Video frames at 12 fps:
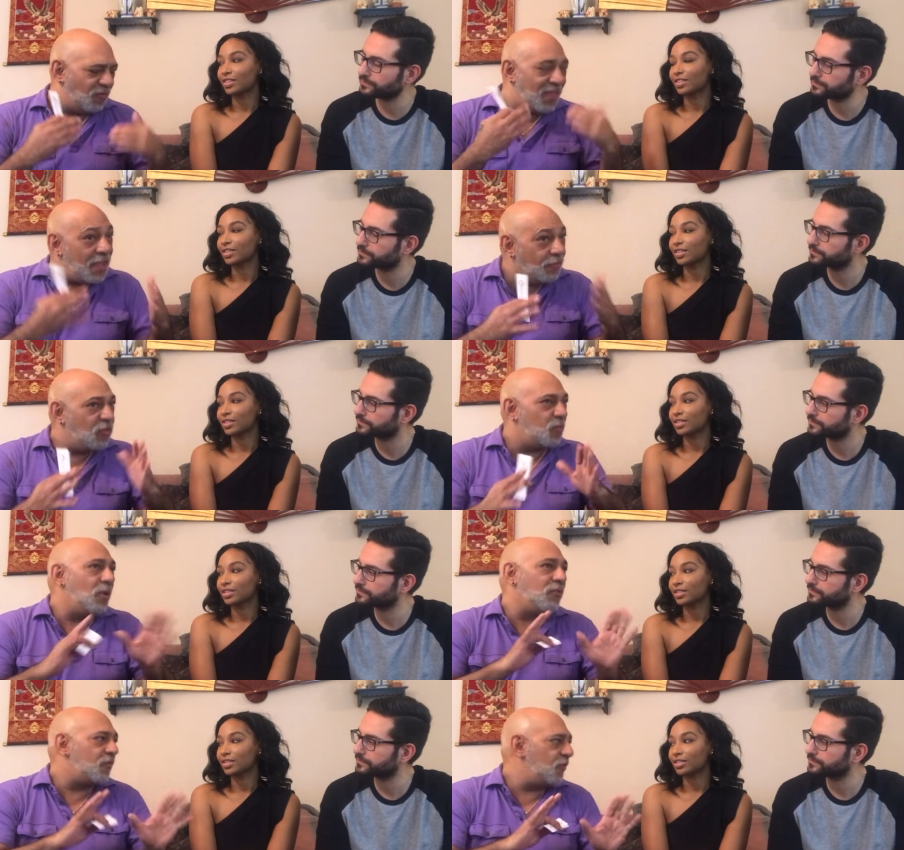Speaker 1: tend to
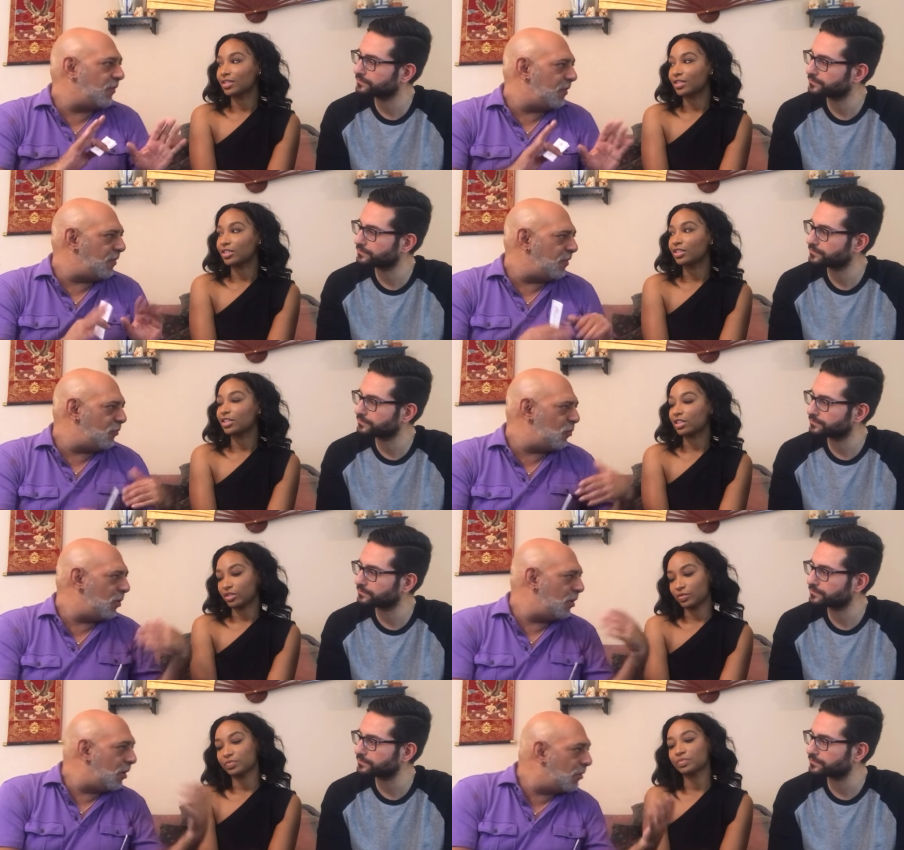smell different than they
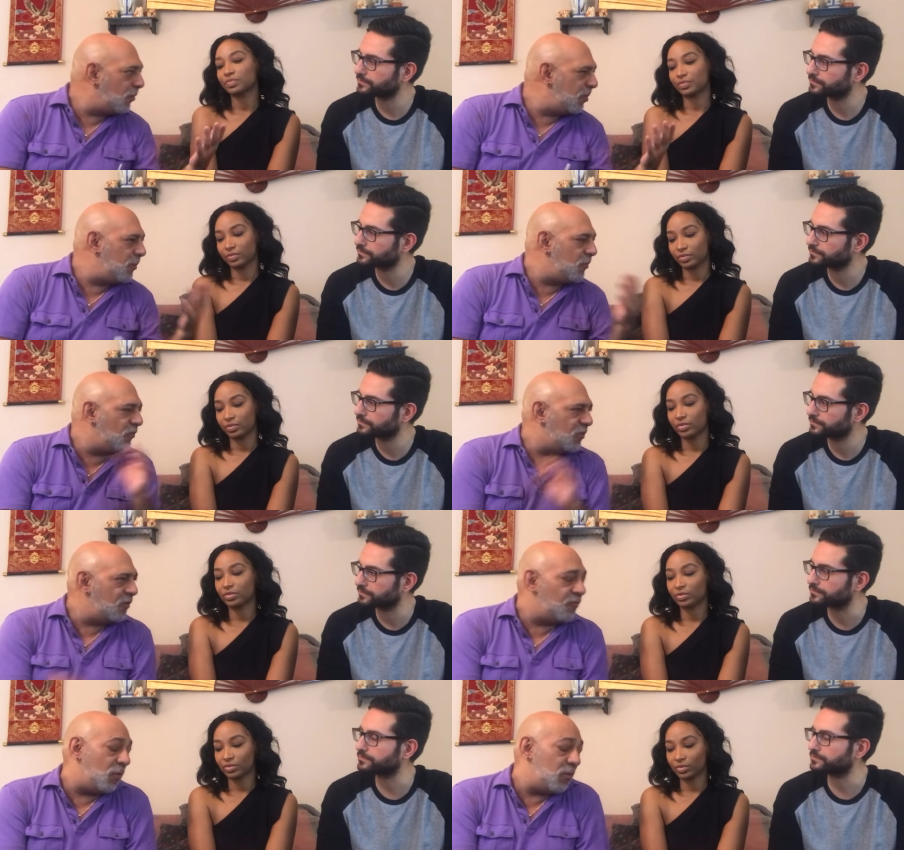do on other people's
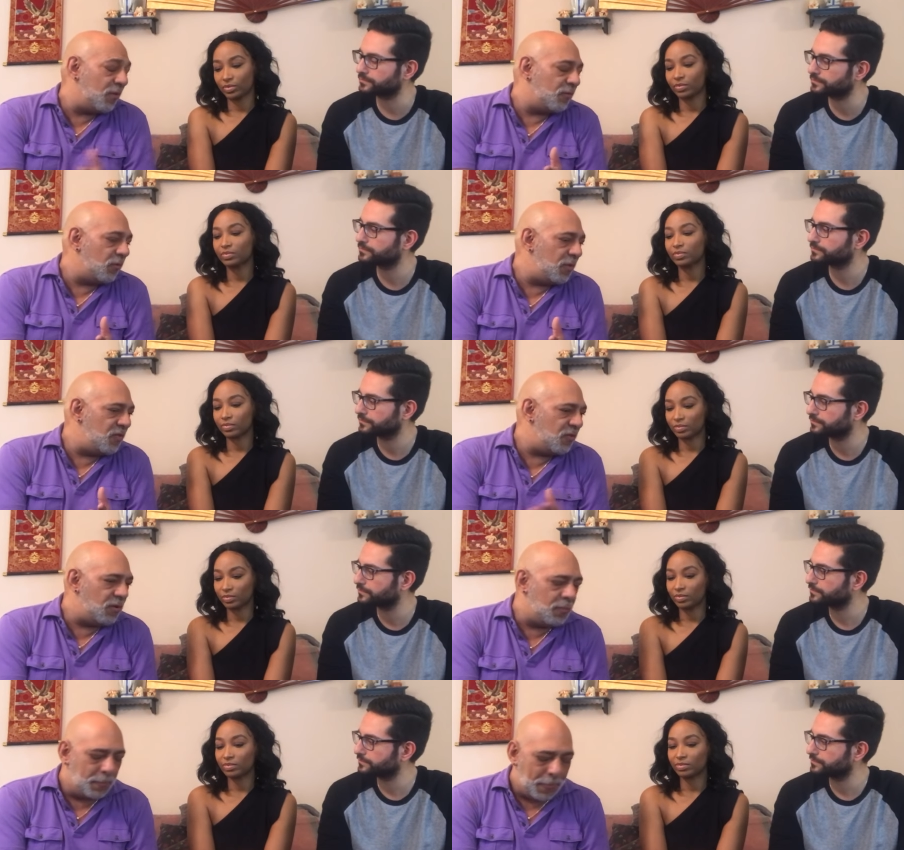skin for whatever
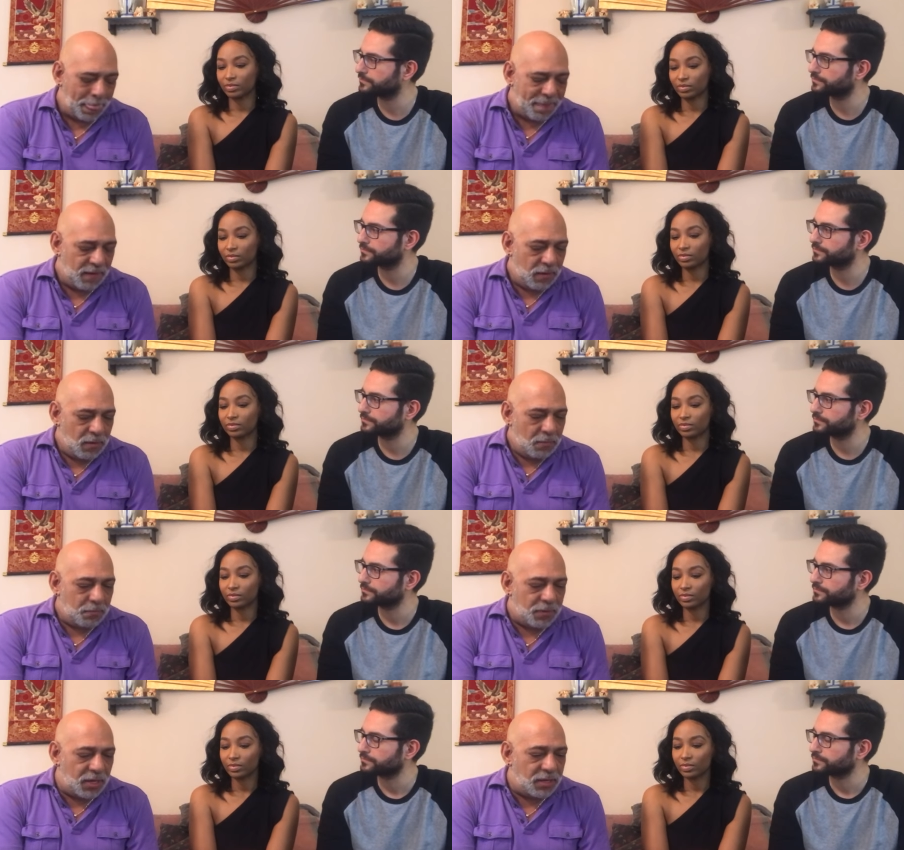reason.
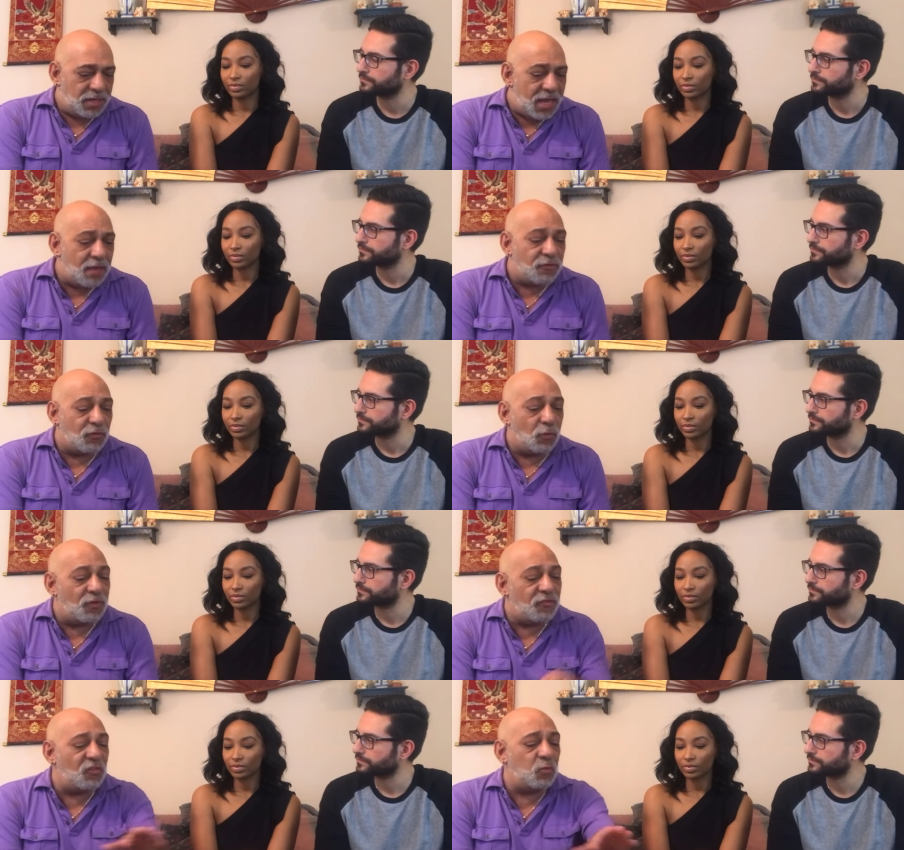But yeah, so
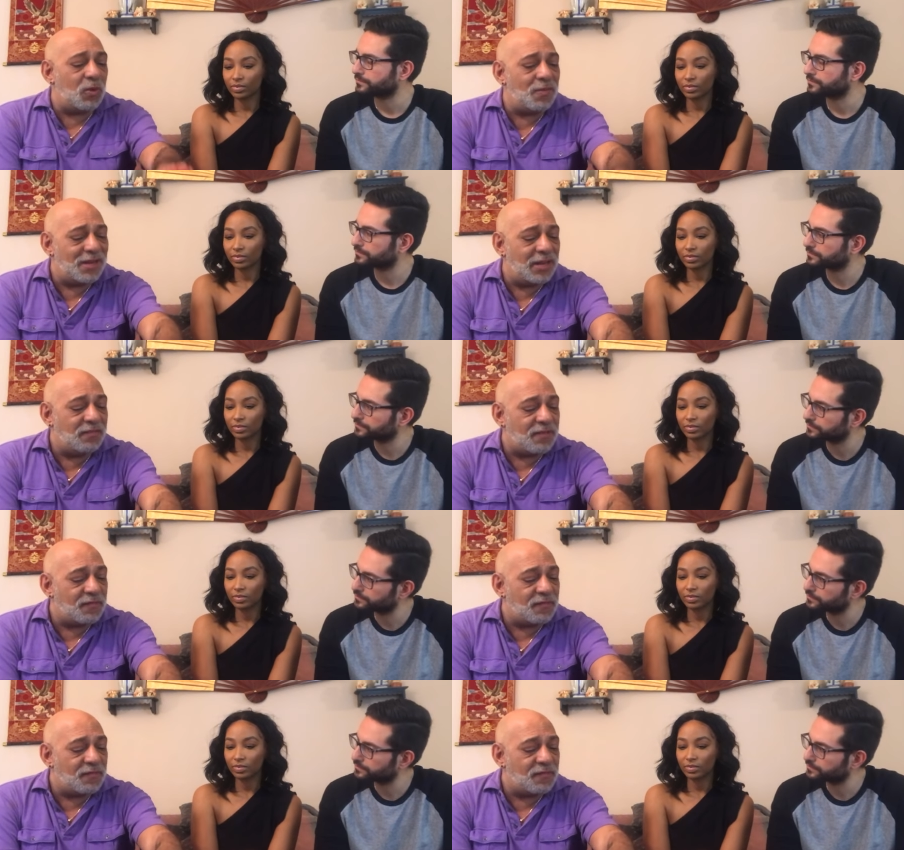this is one that I